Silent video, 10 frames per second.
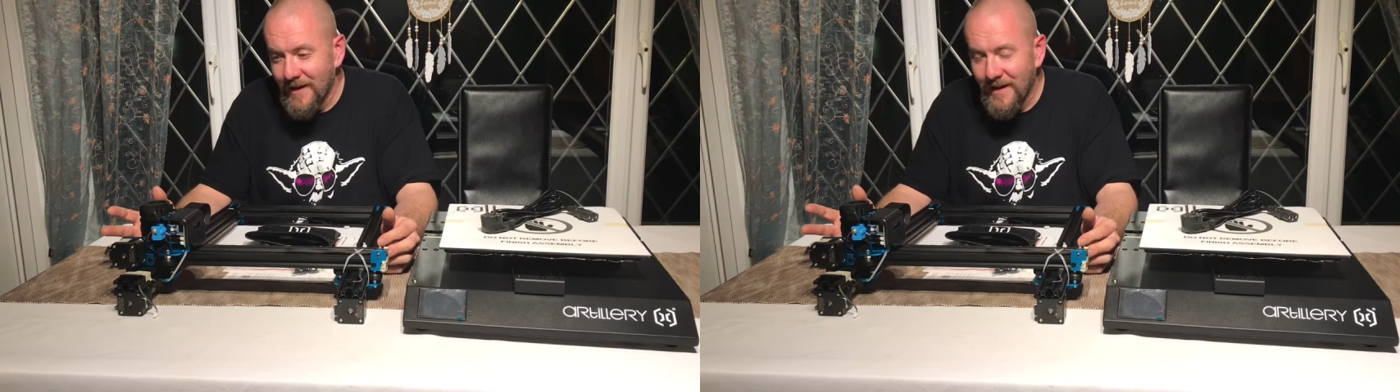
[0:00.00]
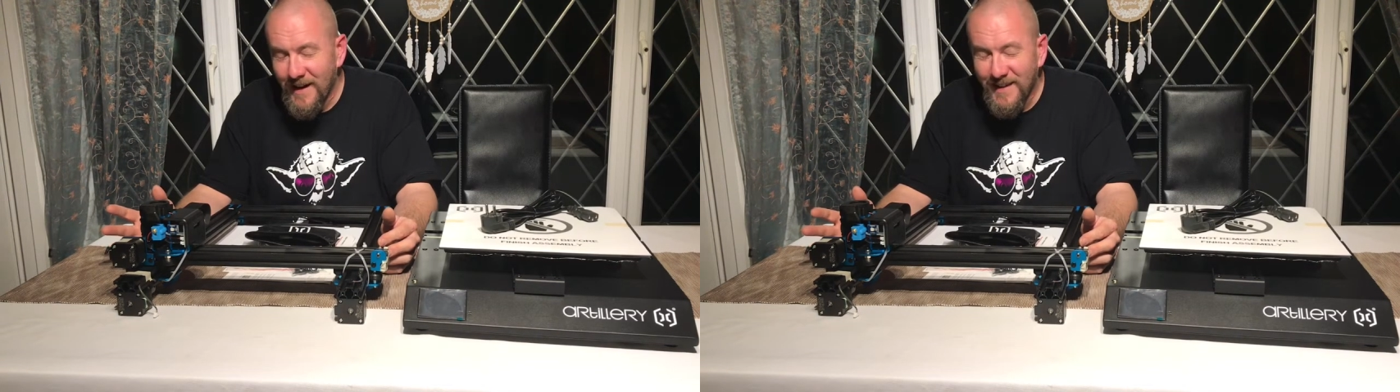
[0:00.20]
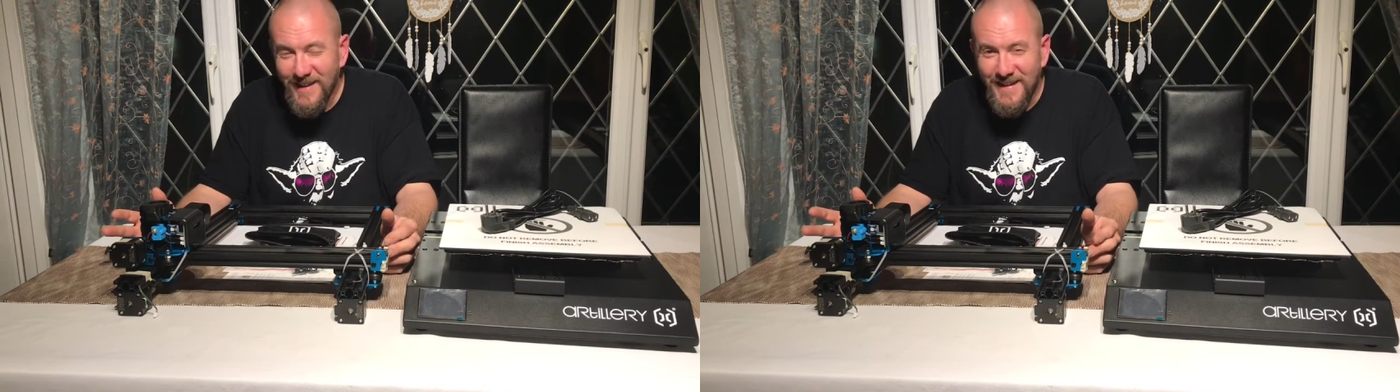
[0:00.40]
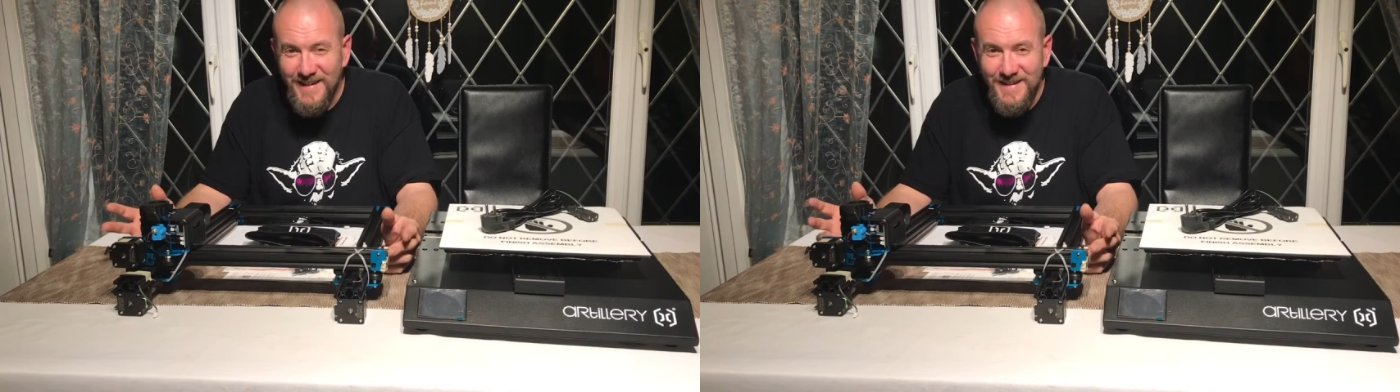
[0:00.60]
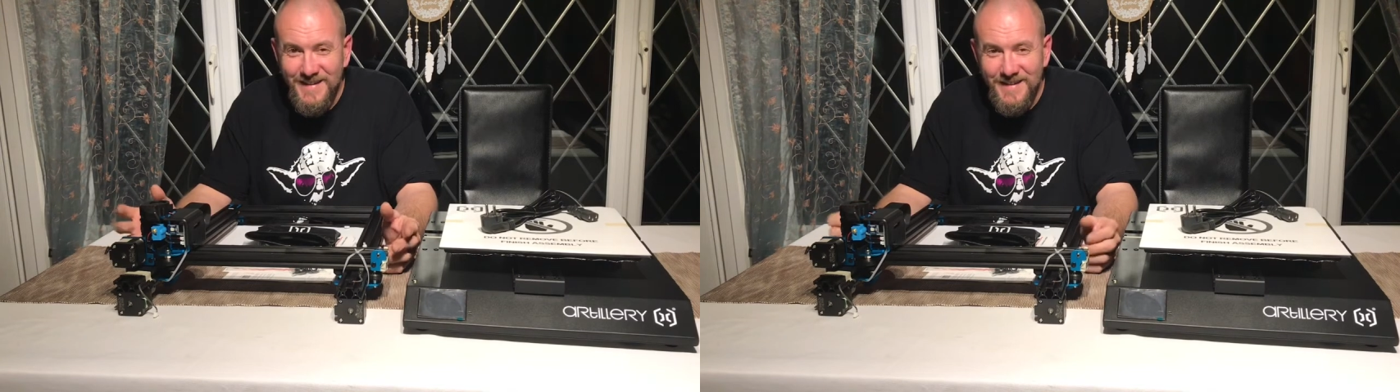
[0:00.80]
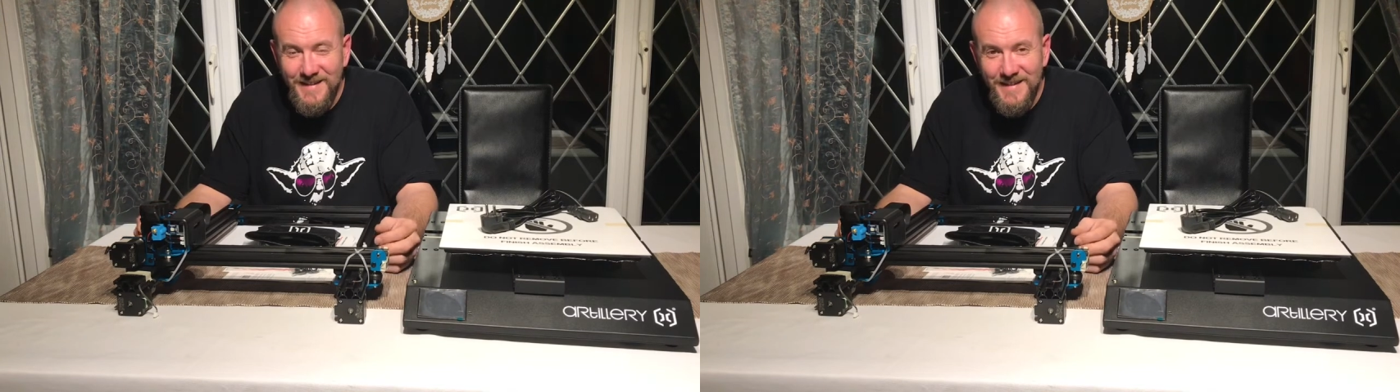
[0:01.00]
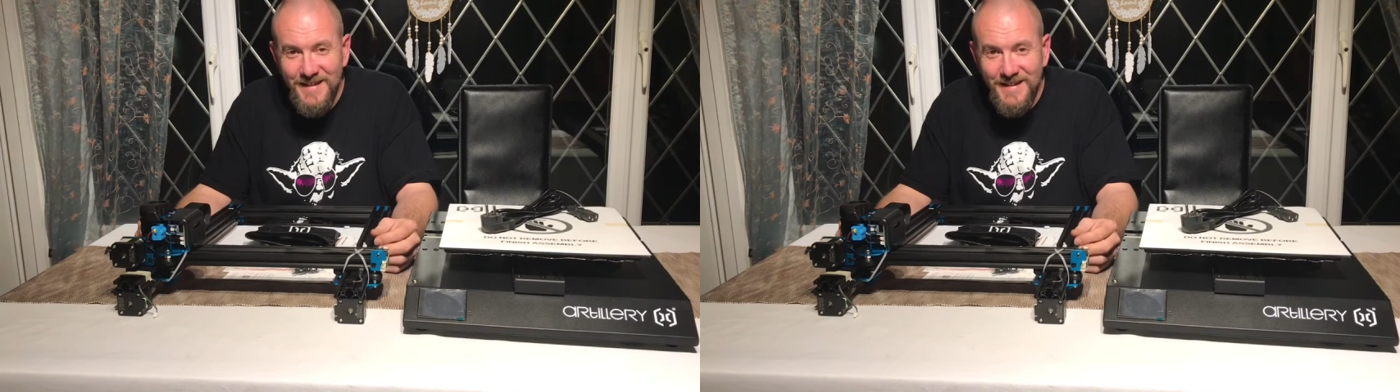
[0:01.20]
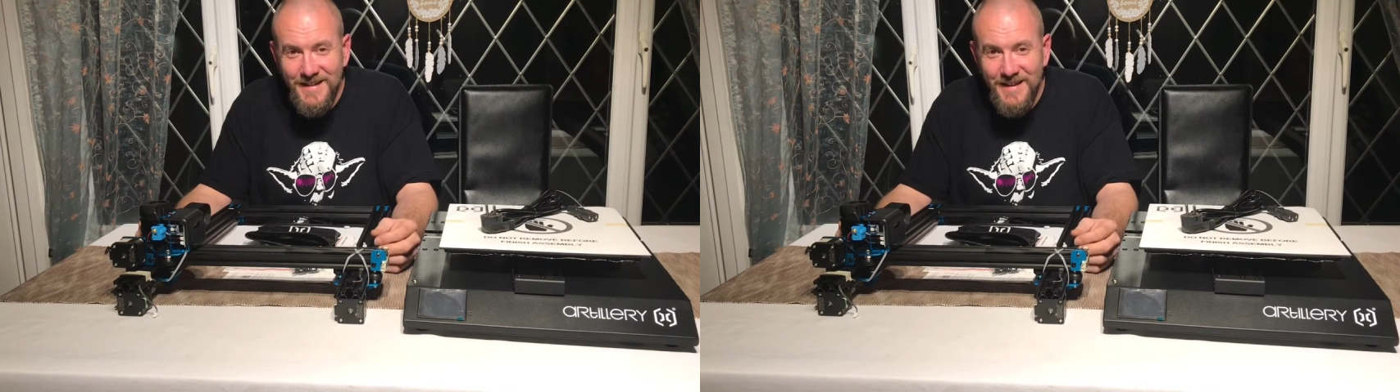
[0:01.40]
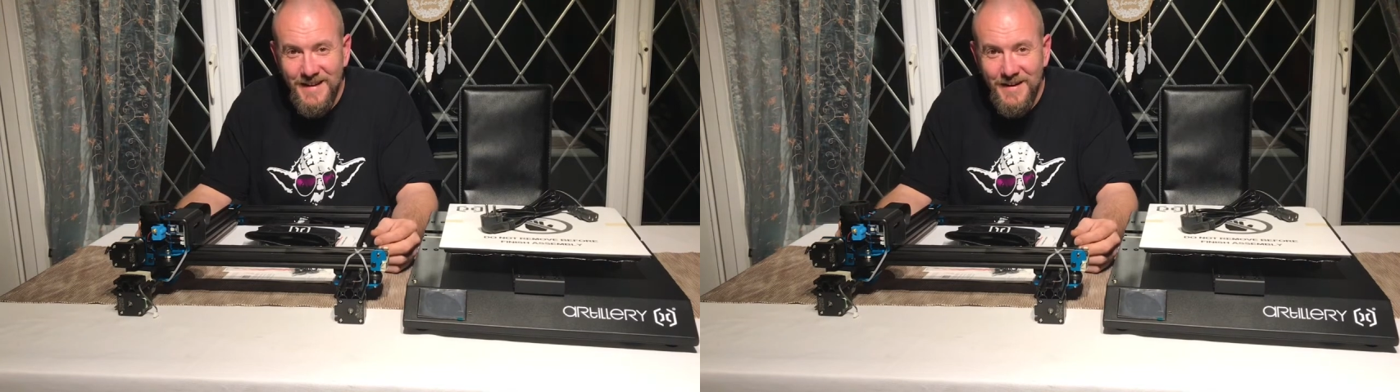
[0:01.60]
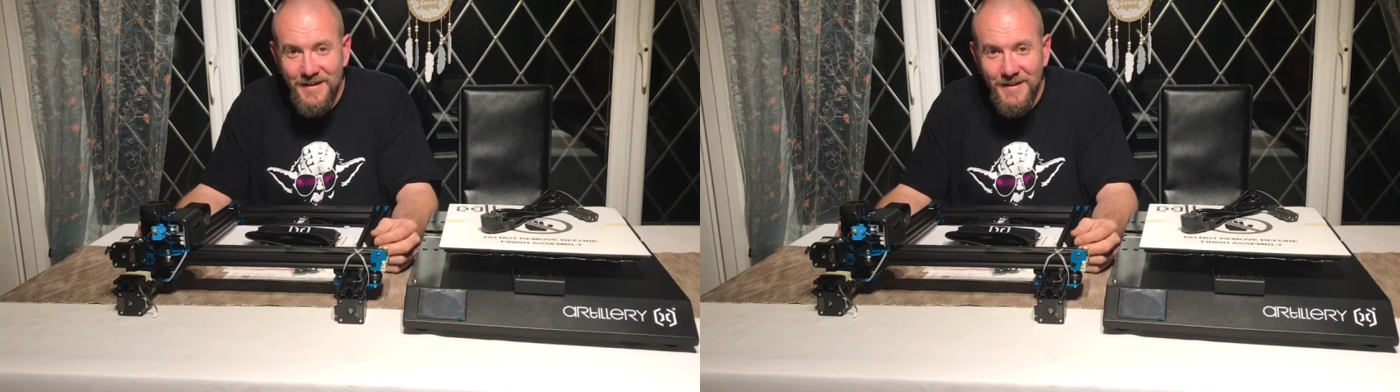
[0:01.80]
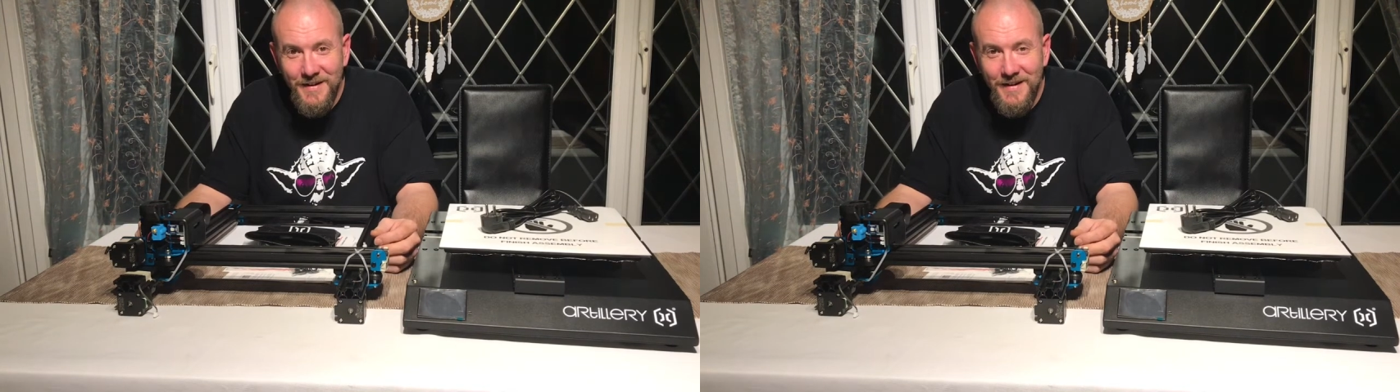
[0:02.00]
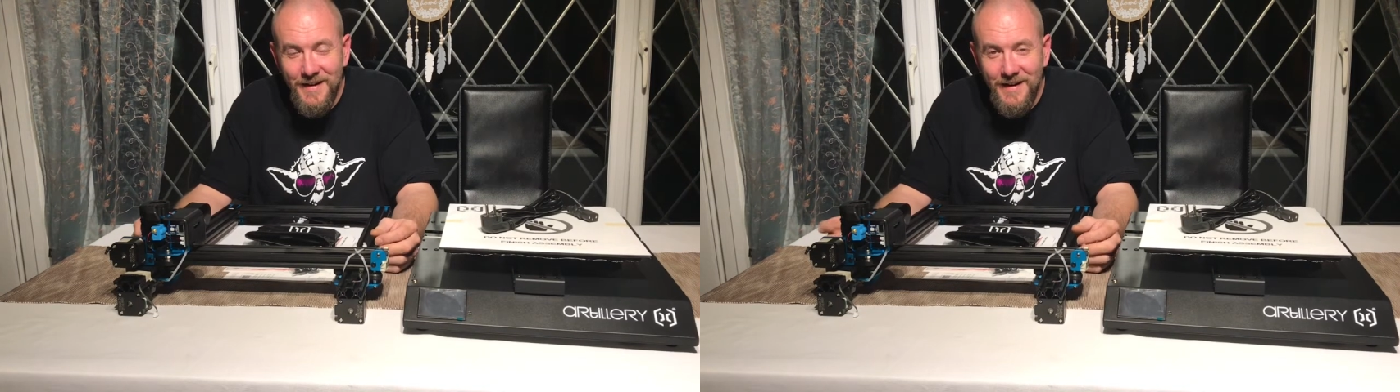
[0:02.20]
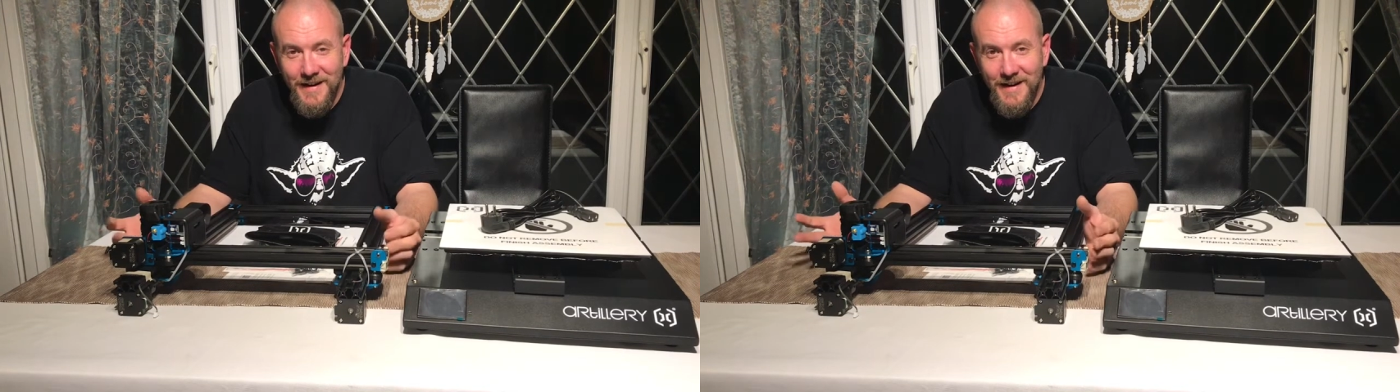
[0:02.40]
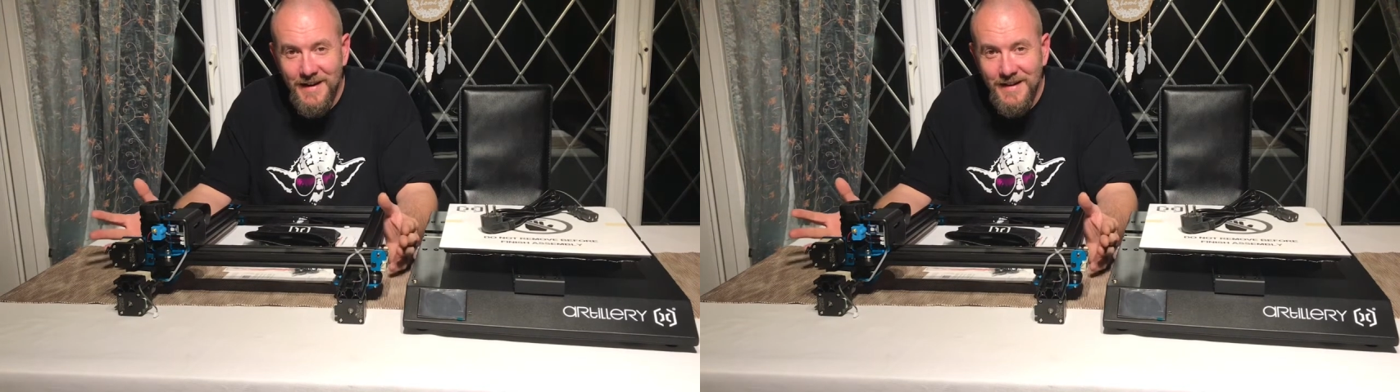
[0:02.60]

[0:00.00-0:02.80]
I think it's, you know, at